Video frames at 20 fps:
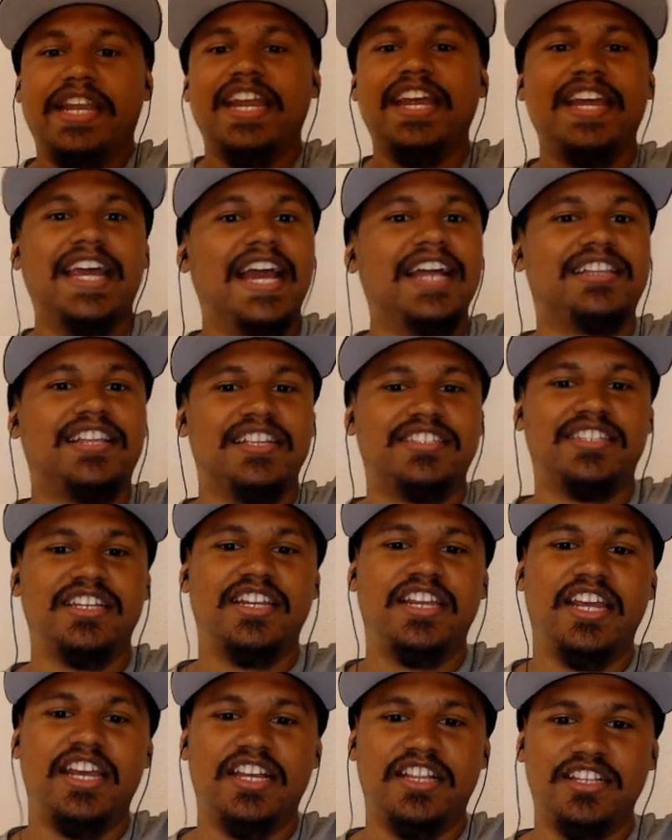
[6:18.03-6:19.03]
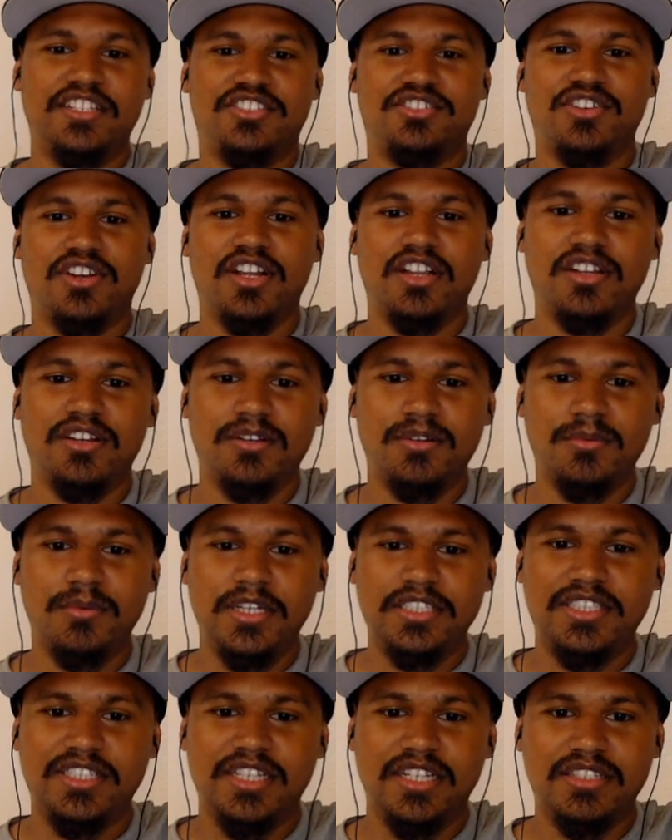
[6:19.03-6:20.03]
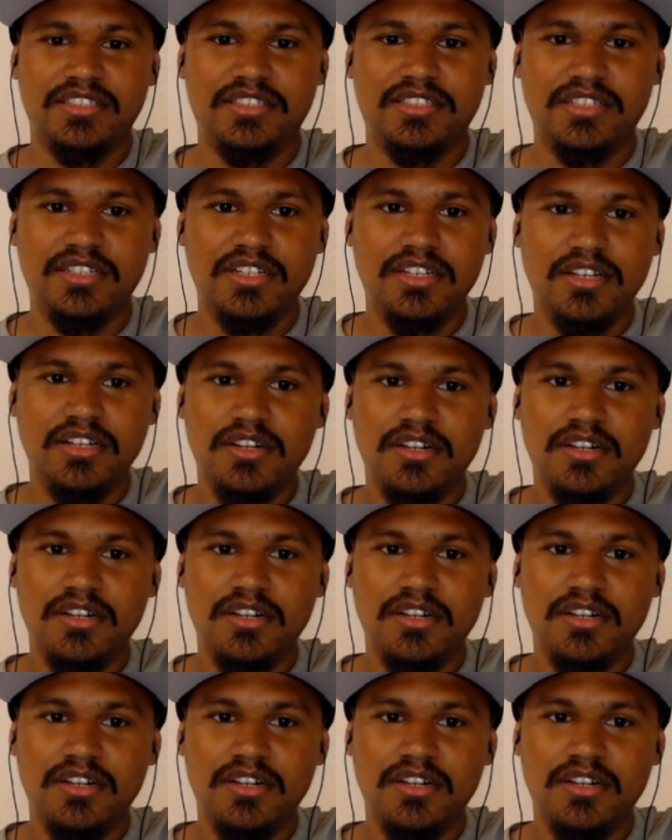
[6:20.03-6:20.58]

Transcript: We didn't get this in the English trailer. What's this?